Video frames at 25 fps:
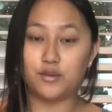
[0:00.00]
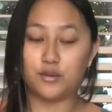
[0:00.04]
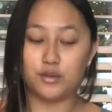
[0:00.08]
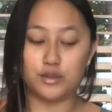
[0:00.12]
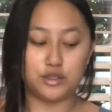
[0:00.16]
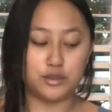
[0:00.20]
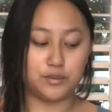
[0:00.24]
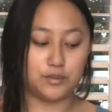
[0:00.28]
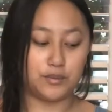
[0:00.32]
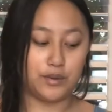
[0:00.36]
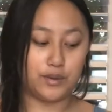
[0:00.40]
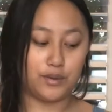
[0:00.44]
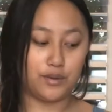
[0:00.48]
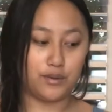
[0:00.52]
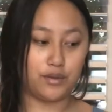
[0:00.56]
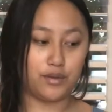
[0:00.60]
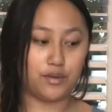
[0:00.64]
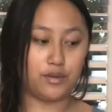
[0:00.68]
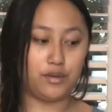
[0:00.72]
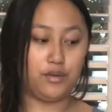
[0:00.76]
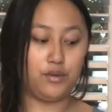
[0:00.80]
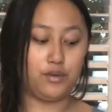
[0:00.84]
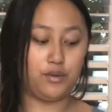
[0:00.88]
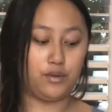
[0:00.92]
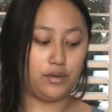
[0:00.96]
which both
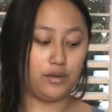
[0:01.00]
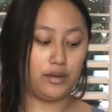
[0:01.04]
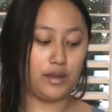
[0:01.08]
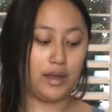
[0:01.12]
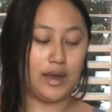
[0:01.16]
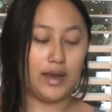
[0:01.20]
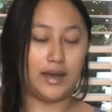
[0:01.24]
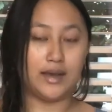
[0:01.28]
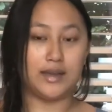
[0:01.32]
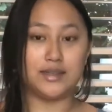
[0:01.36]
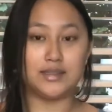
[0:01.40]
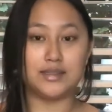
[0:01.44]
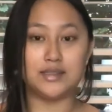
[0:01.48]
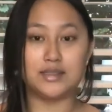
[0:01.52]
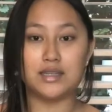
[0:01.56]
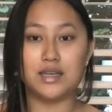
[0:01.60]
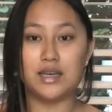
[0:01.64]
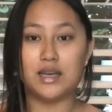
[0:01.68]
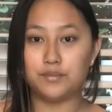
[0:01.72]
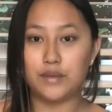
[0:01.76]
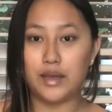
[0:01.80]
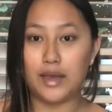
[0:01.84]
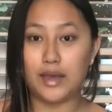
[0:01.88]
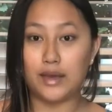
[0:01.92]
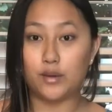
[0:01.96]
utilize
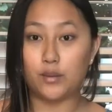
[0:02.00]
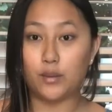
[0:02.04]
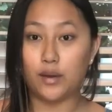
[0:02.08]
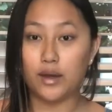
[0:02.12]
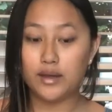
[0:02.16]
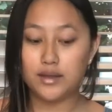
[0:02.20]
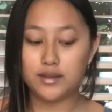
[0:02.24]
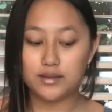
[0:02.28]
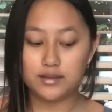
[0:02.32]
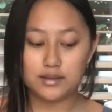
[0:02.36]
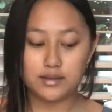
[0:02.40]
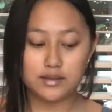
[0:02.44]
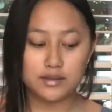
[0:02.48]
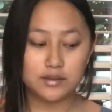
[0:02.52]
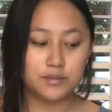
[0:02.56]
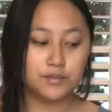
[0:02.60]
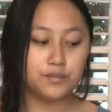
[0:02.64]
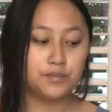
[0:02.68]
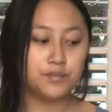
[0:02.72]
egg whites.